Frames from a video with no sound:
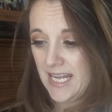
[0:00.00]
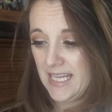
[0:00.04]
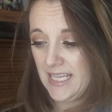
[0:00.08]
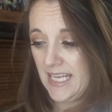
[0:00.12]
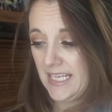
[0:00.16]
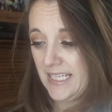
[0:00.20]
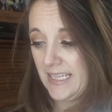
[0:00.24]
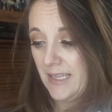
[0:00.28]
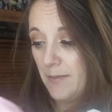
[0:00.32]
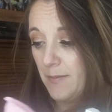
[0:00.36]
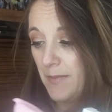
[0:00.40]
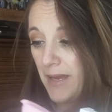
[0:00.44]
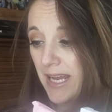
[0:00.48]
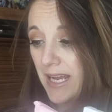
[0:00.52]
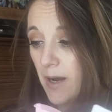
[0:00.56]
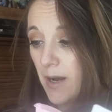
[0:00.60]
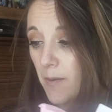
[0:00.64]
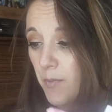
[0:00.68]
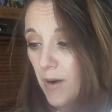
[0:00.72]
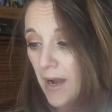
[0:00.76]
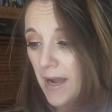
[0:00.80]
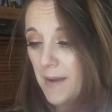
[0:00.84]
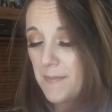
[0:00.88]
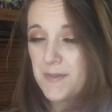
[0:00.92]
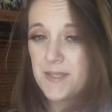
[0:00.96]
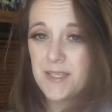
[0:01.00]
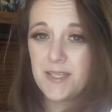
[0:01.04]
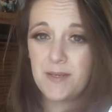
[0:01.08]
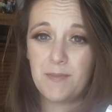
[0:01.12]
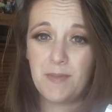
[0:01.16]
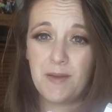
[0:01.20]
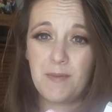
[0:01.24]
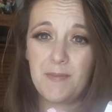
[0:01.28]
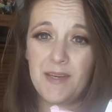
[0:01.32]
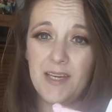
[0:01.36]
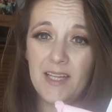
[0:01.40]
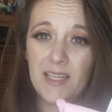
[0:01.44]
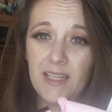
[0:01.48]
and like the makeup wipes
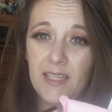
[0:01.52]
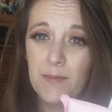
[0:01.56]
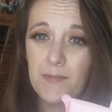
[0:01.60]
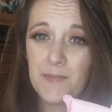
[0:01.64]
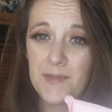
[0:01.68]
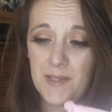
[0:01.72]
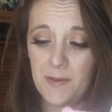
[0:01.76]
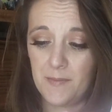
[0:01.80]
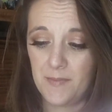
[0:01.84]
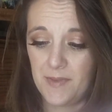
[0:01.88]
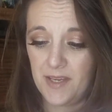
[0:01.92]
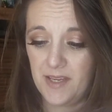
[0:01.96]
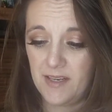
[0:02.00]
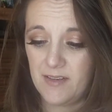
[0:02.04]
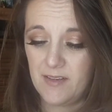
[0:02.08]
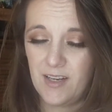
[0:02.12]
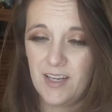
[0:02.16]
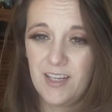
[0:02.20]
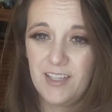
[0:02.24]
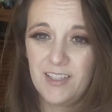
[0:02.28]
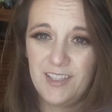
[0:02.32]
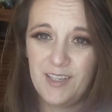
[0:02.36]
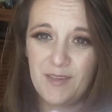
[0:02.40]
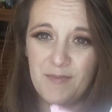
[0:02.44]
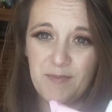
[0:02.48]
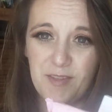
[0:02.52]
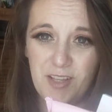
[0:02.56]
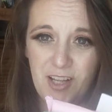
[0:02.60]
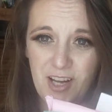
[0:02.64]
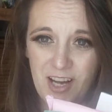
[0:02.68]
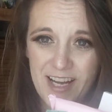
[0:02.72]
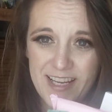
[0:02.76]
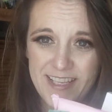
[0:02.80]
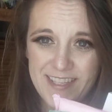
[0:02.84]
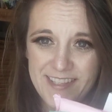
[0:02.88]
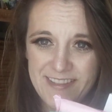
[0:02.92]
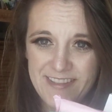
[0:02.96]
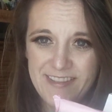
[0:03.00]
and maybe a lip something or a lip
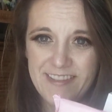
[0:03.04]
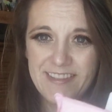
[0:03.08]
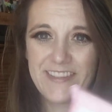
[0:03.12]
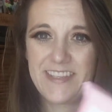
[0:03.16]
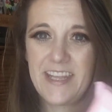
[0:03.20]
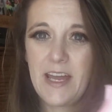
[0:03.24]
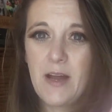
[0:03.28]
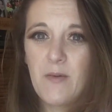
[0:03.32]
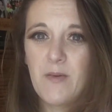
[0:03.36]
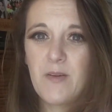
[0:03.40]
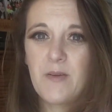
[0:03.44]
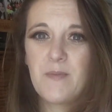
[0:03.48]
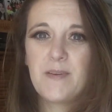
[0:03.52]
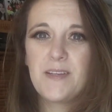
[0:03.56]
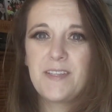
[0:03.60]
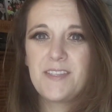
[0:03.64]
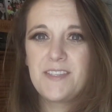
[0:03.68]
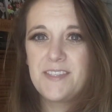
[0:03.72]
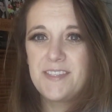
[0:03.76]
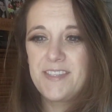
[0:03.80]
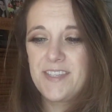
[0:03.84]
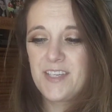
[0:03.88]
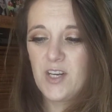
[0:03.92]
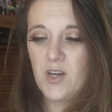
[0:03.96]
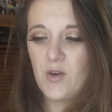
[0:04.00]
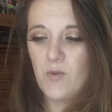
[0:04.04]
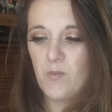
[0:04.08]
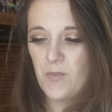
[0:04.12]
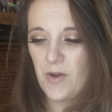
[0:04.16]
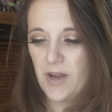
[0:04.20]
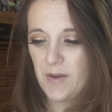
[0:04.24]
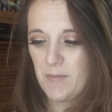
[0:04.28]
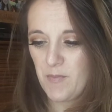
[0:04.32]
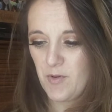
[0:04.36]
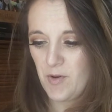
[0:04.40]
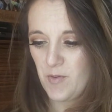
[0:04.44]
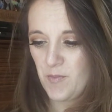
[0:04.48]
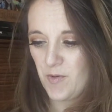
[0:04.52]
gloss. That would have been still
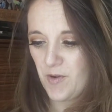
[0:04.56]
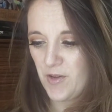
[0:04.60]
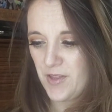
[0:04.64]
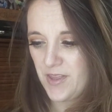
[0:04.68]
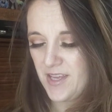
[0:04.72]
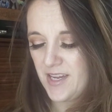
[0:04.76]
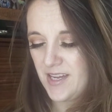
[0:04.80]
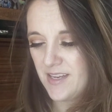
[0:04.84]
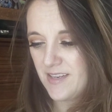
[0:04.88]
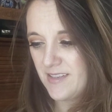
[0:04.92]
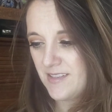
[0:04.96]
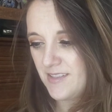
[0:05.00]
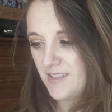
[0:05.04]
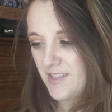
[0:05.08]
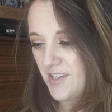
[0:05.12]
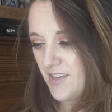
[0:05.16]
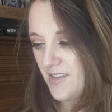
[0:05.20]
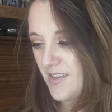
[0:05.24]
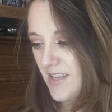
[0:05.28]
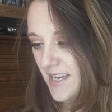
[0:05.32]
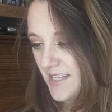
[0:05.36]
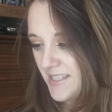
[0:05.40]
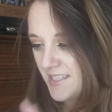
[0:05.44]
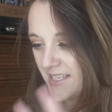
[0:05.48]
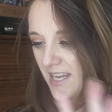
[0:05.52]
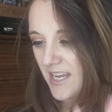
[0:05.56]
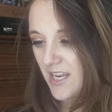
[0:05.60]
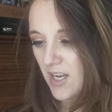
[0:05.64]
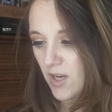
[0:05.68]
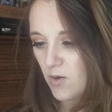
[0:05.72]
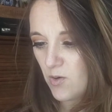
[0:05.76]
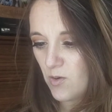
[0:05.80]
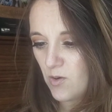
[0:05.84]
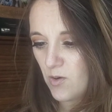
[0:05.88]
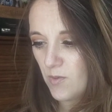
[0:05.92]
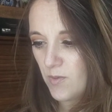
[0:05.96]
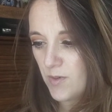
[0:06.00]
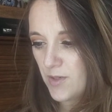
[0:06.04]
way more worth it. So that's
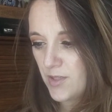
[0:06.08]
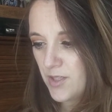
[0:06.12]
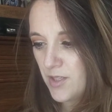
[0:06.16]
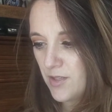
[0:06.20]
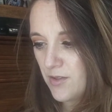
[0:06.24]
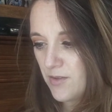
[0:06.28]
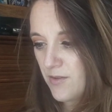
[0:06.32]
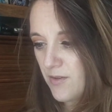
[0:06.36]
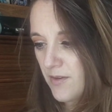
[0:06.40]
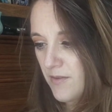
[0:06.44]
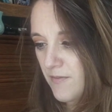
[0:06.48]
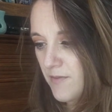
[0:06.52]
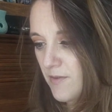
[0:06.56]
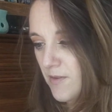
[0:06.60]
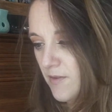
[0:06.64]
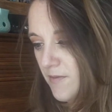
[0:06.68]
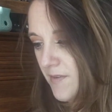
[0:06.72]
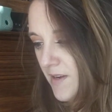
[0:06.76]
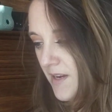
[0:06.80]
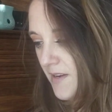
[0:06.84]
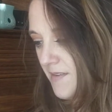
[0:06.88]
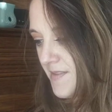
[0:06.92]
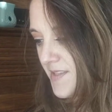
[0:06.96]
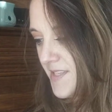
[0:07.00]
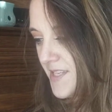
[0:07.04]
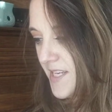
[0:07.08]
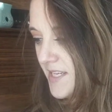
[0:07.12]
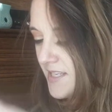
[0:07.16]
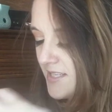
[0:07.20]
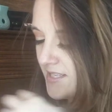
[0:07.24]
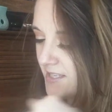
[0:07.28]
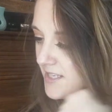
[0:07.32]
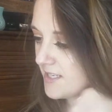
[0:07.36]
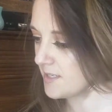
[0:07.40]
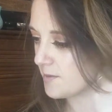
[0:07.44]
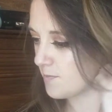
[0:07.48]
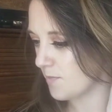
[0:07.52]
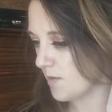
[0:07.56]
kind of cool. One, two, three, four, five,
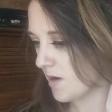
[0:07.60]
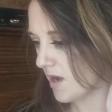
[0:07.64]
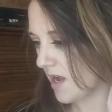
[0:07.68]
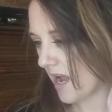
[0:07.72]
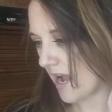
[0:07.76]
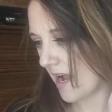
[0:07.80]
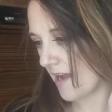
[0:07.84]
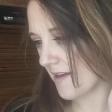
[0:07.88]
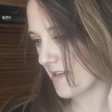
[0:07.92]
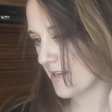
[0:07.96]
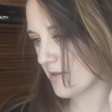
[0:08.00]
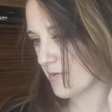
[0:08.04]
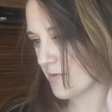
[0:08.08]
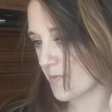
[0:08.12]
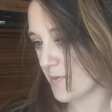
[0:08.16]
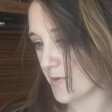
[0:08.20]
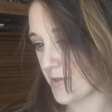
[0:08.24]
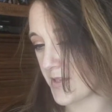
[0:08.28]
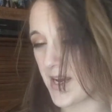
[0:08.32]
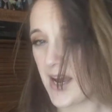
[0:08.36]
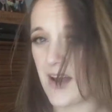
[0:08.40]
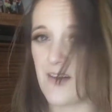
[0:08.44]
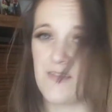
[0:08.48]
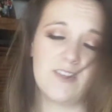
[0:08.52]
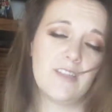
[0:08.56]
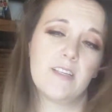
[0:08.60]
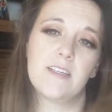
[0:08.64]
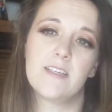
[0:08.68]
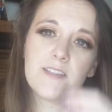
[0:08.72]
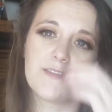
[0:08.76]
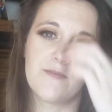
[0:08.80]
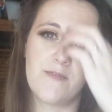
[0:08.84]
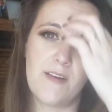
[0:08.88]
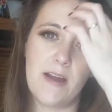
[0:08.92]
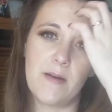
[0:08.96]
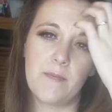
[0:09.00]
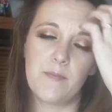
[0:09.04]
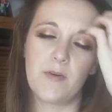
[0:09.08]
six, six. I think it was supposed to have at
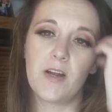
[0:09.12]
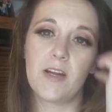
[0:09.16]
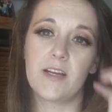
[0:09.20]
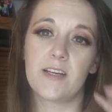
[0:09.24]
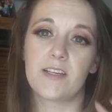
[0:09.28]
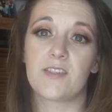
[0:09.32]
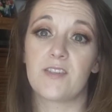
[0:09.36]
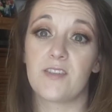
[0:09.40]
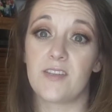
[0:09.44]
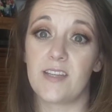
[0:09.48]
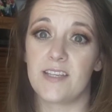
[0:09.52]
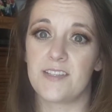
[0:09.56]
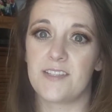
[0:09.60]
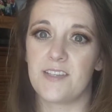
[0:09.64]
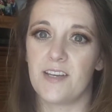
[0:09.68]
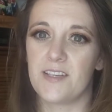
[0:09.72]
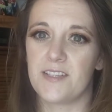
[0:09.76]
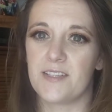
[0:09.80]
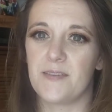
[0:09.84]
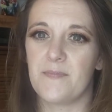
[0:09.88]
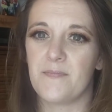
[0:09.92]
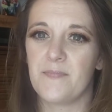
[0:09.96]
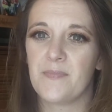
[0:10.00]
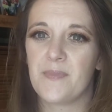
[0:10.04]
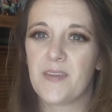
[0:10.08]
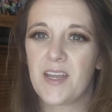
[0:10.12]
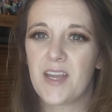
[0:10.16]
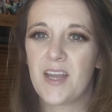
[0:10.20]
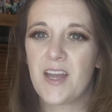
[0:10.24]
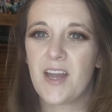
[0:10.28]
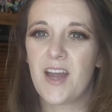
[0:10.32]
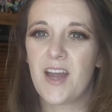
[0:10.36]
least five products. So that's awesome.